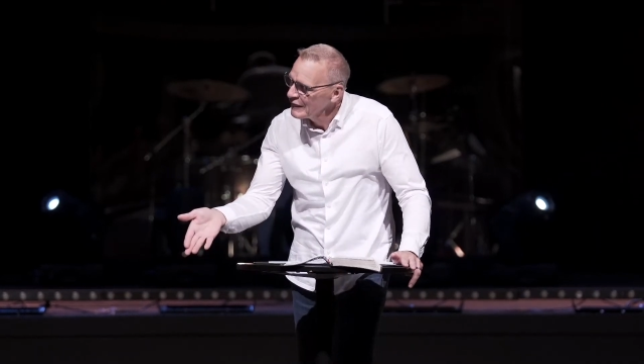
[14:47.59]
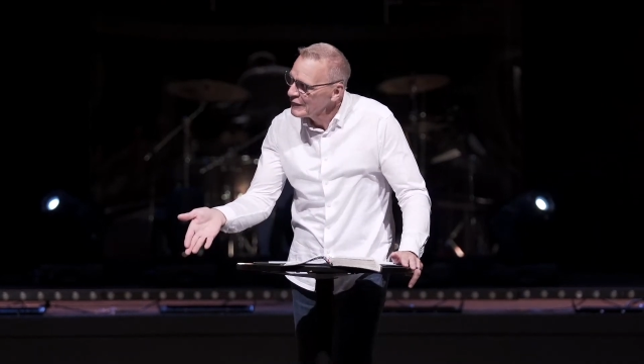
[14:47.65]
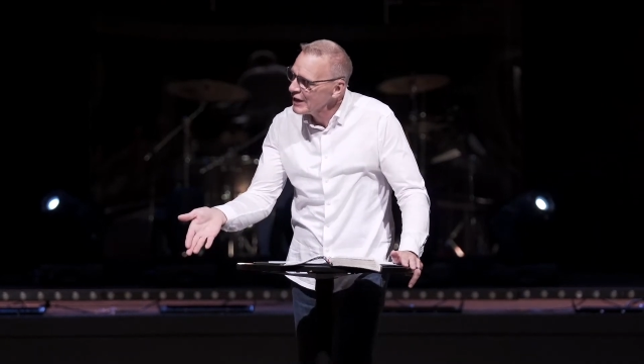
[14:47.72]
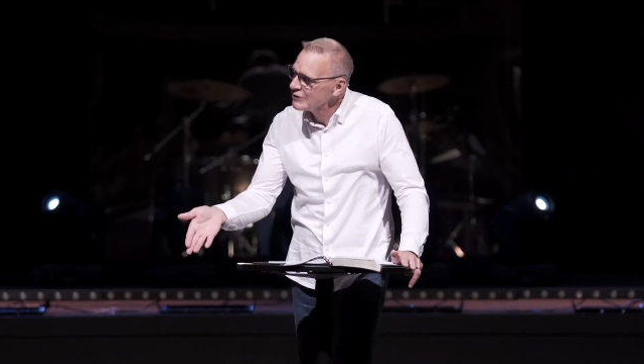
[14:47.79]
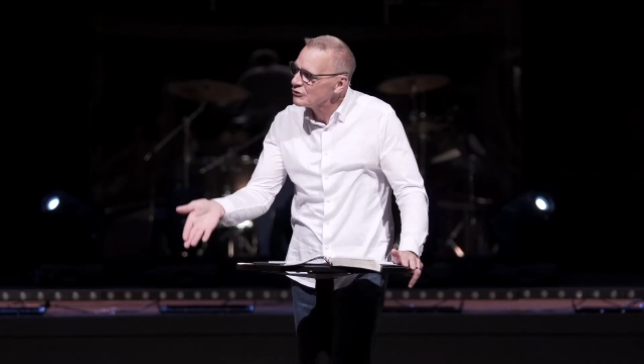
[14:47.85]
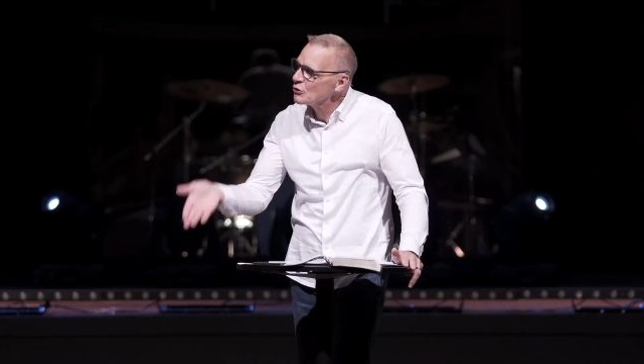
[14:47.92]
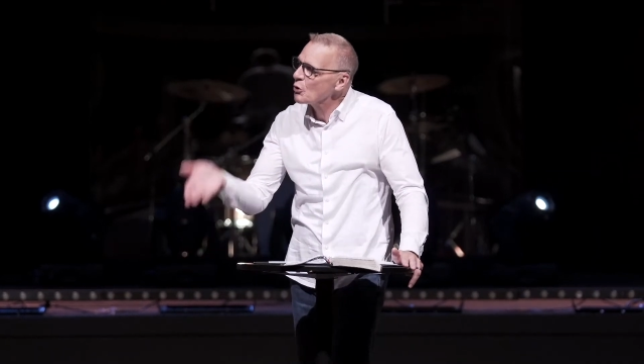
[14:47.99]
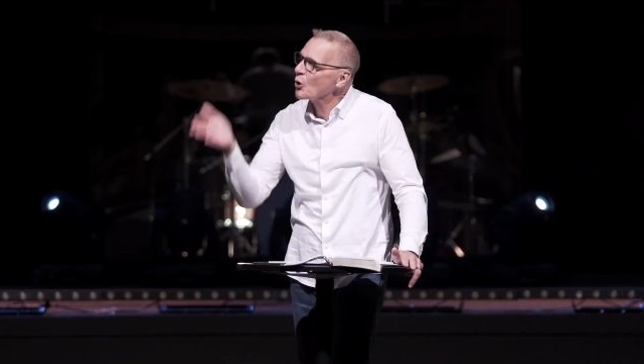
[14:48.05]

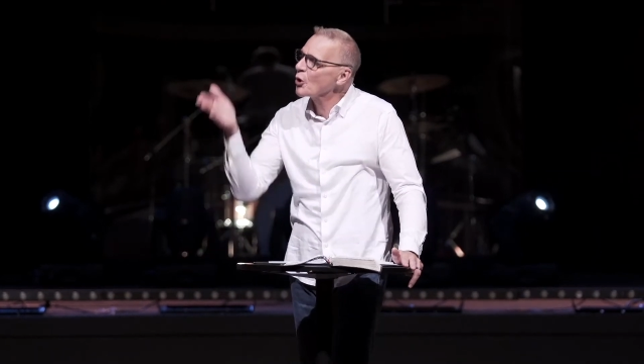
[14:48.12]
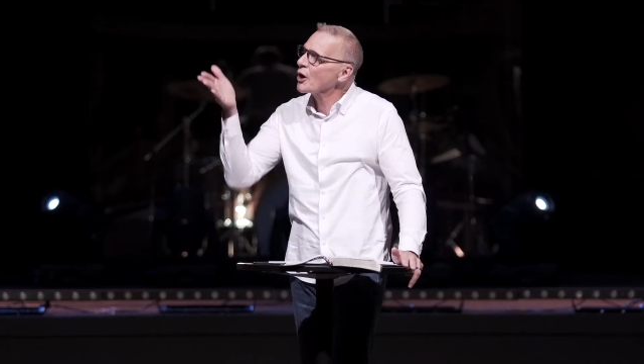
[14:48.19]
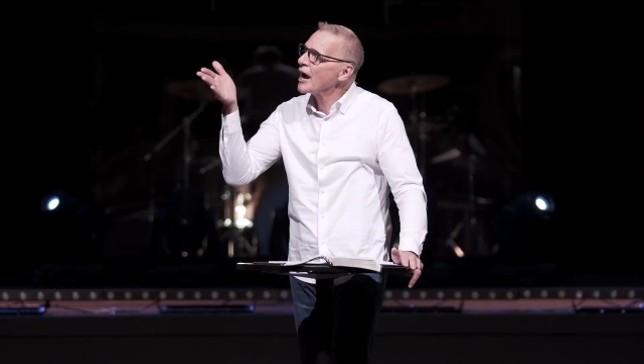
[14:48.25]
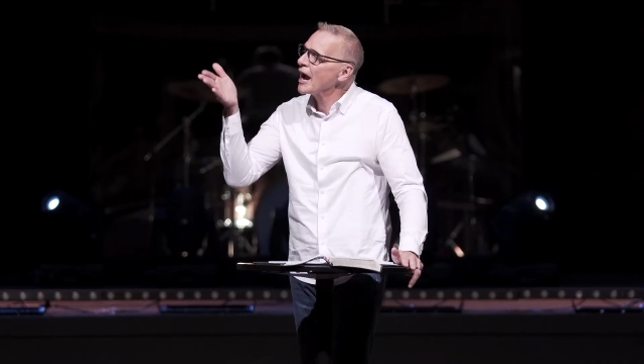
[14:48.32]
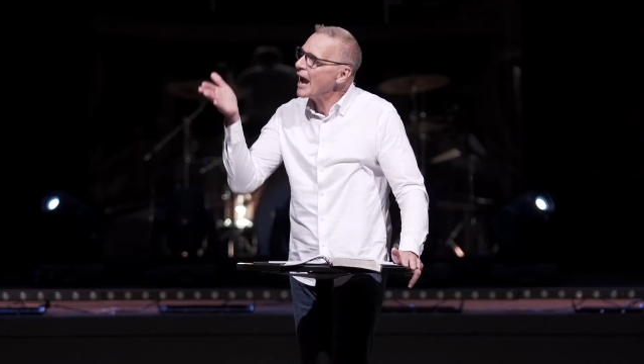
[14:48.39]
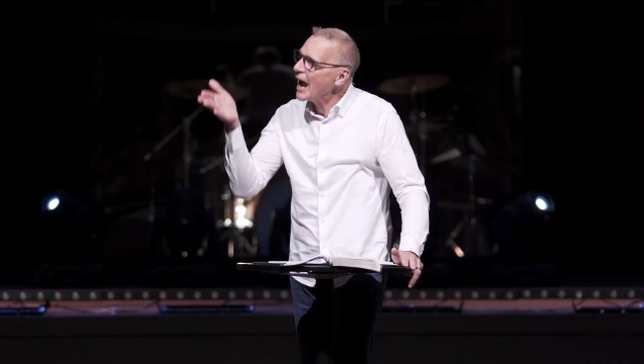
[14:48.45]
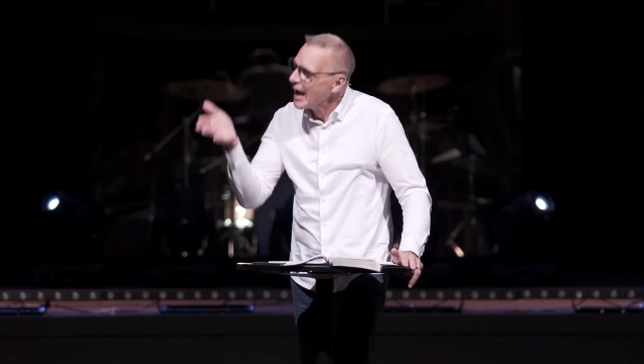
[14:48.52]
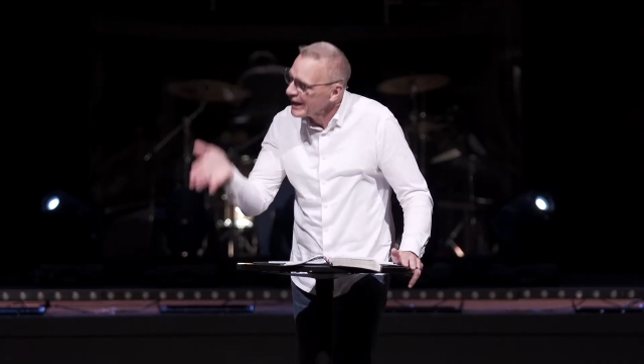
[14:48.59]
that your
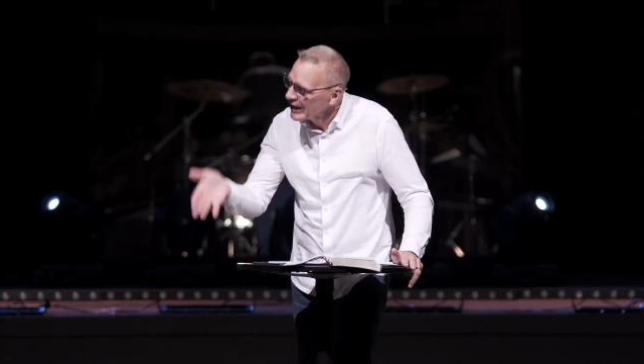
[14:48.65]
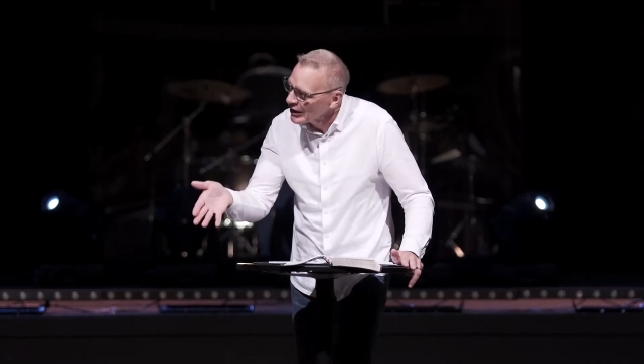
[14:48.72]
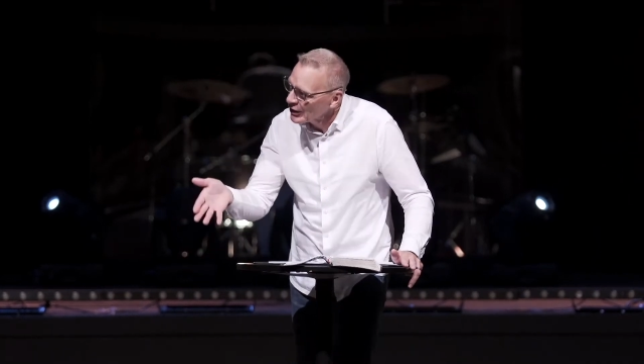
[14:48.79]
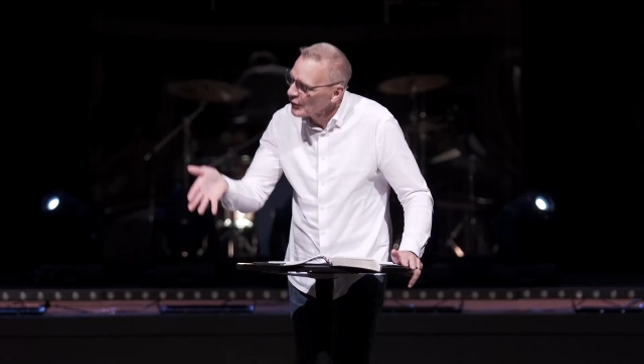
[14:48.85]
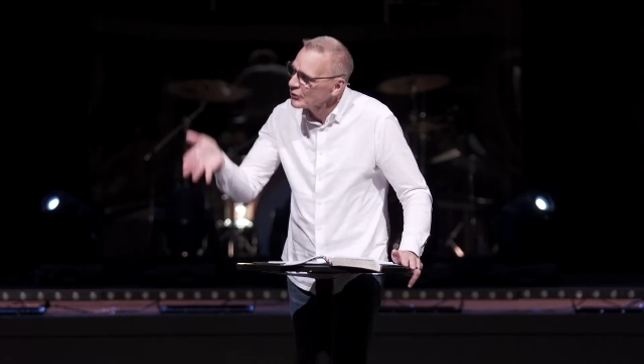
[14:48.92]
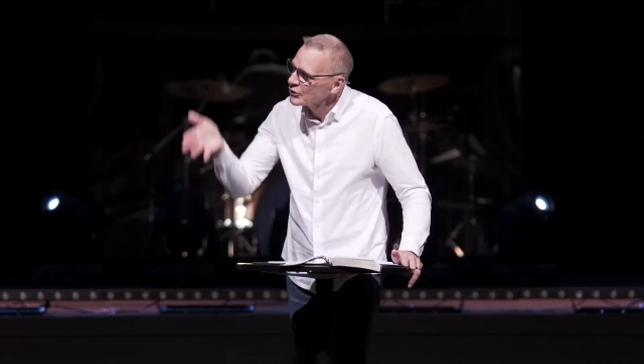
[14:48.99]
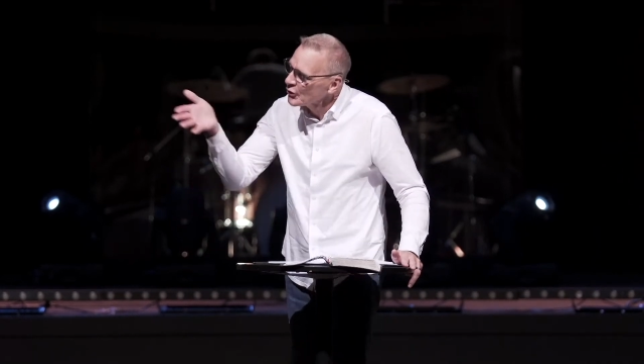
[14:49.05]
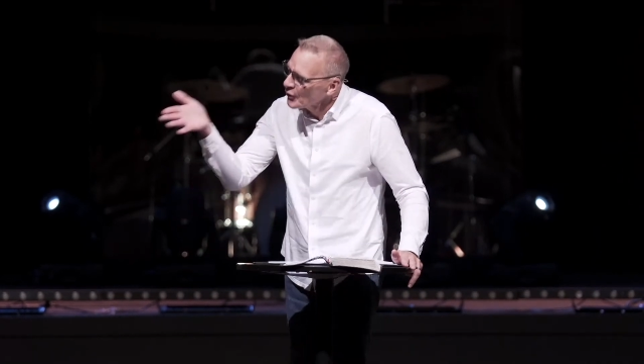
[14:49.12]

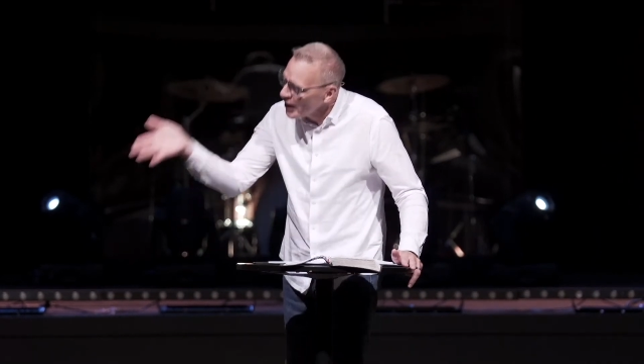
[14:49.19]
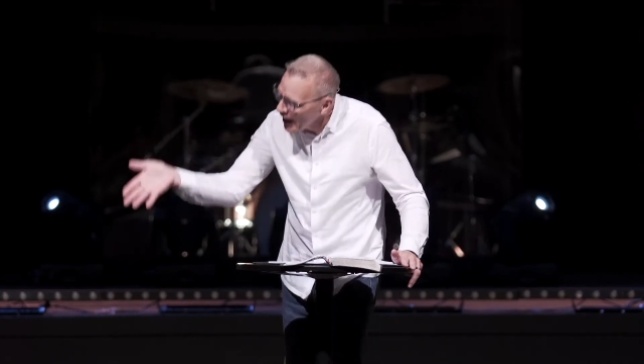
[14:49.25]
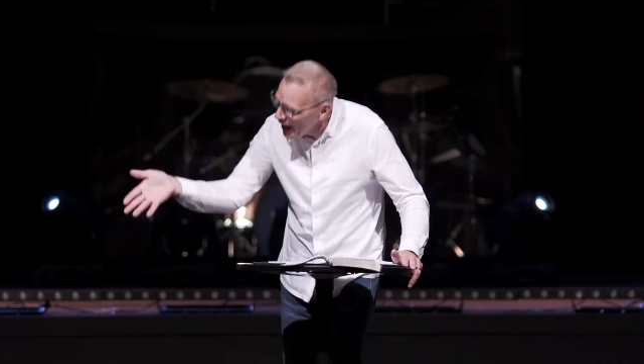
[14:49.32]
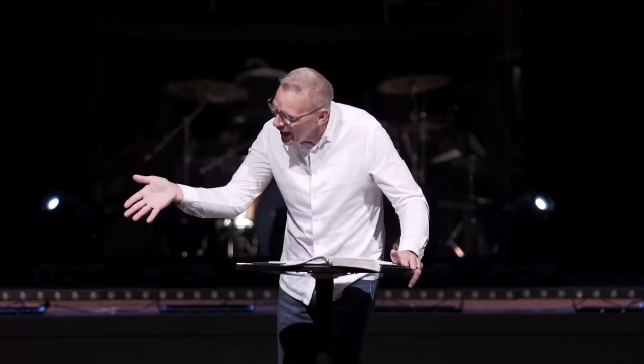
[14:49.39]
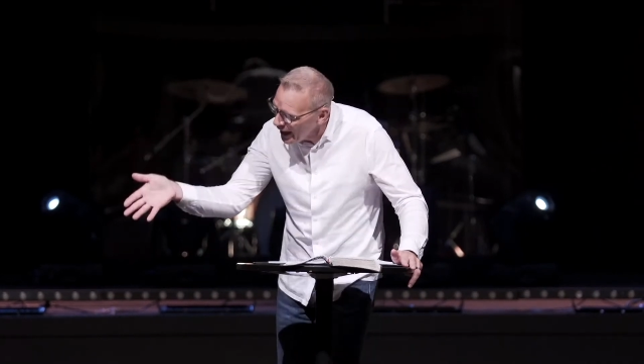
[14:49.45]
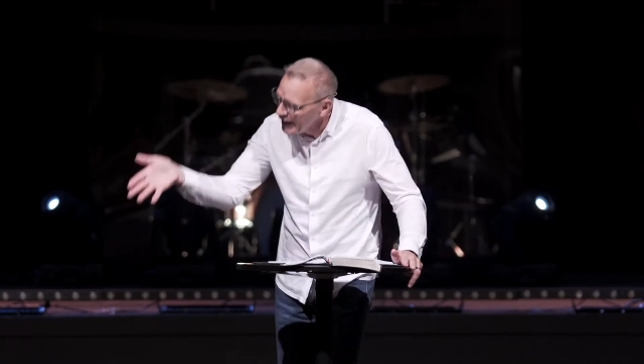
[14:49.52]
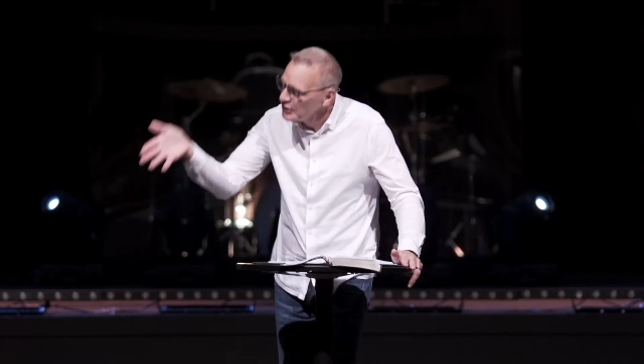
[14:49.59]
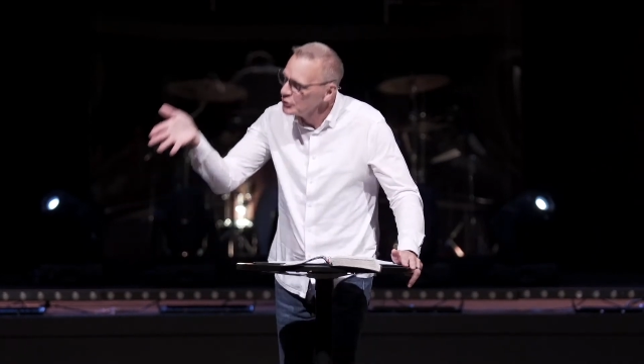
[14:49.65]
anger, your
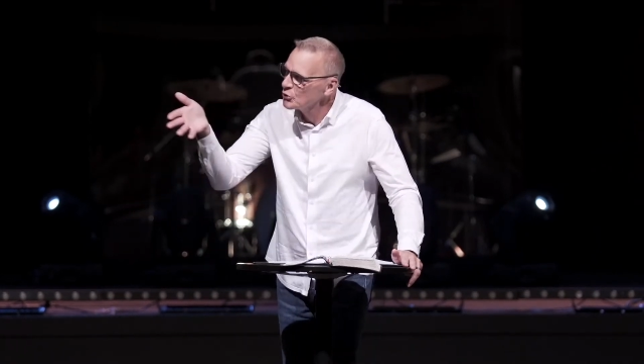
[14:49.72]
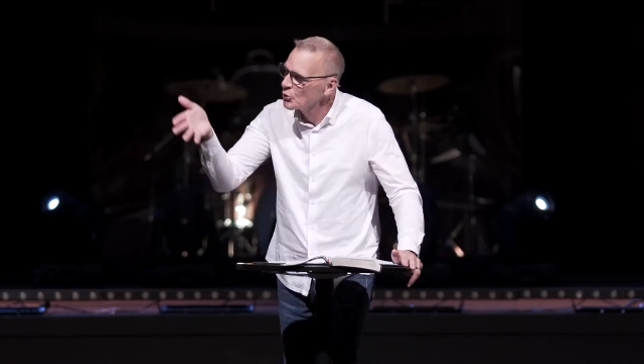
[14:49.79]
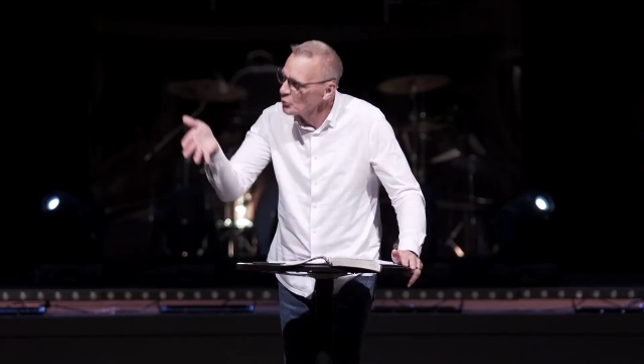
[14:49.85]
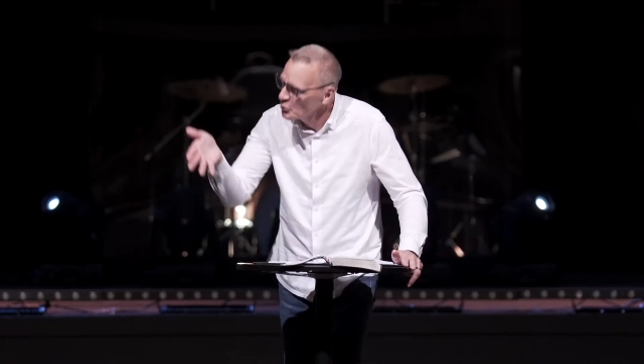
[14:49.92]
hate, your